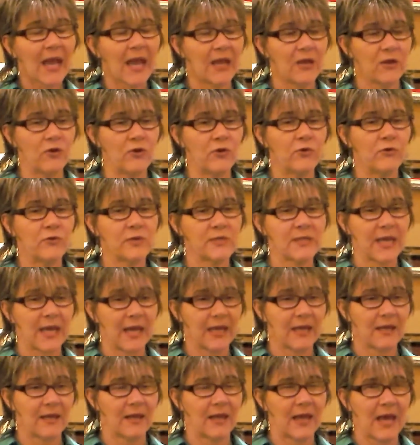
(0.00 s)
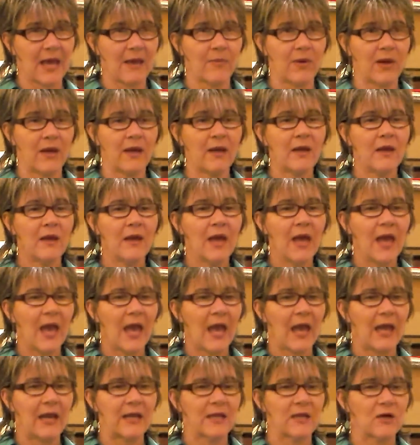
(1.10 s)
And you take GABA
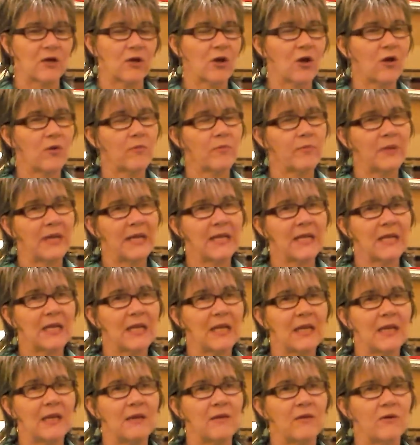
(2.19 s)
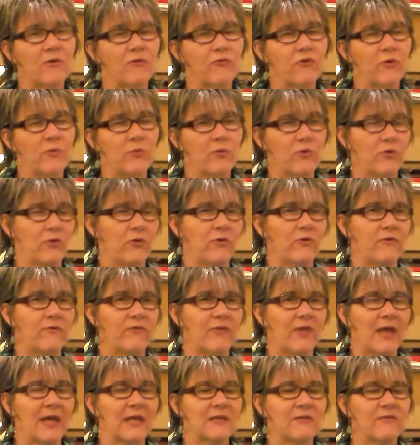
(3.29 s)
and it can completely
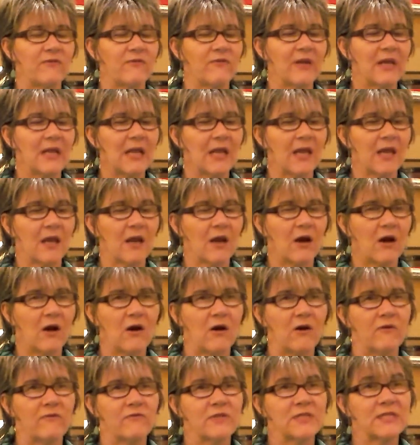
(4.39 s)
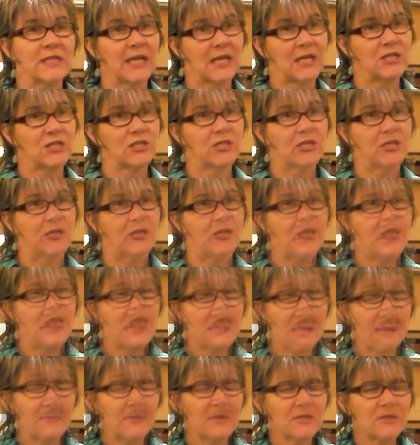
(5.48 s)
remove that feeling of tension.
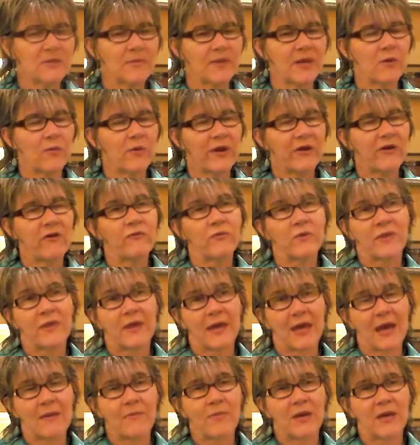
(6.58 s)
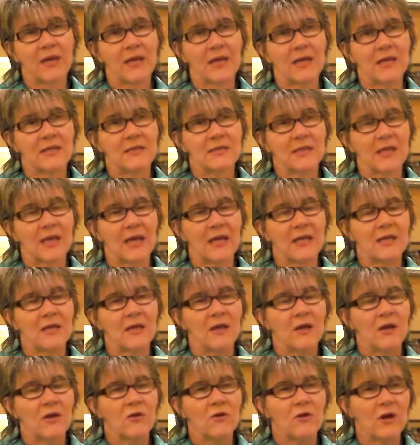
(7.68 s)
Something to be aware of with GABA is
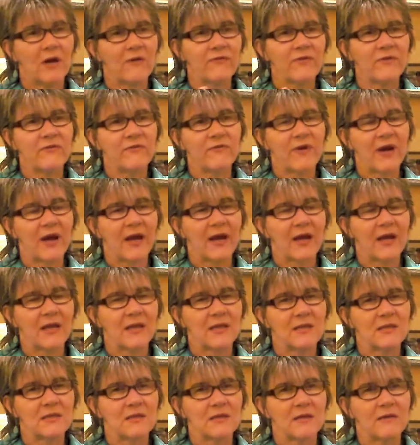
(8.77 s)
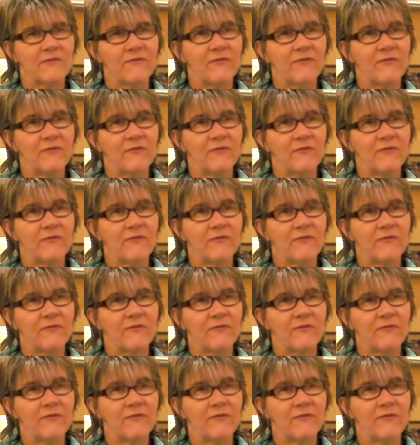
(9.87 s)
that you'll often find